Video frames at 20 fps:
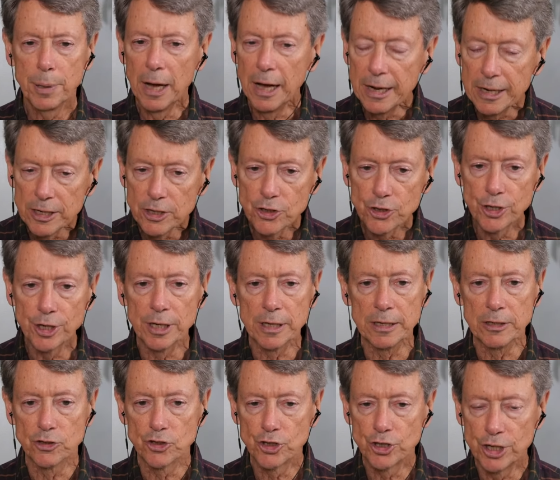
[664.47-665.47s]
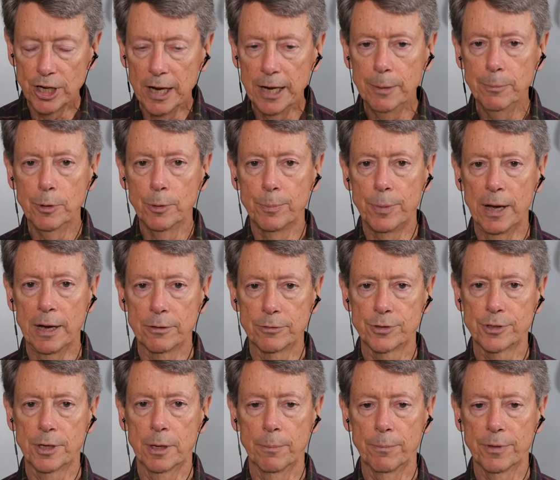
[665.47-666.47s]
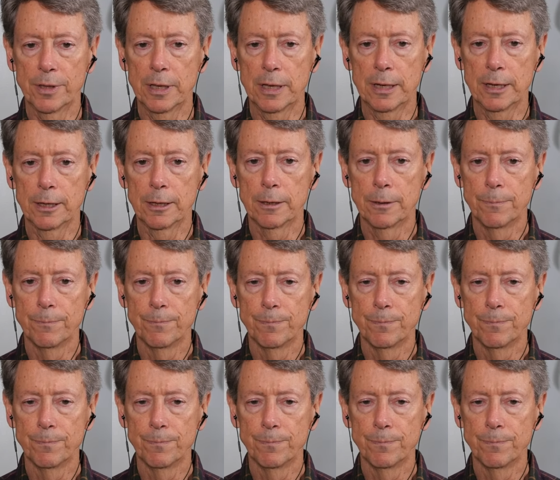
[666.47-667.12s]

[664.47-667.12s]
punishing shame about something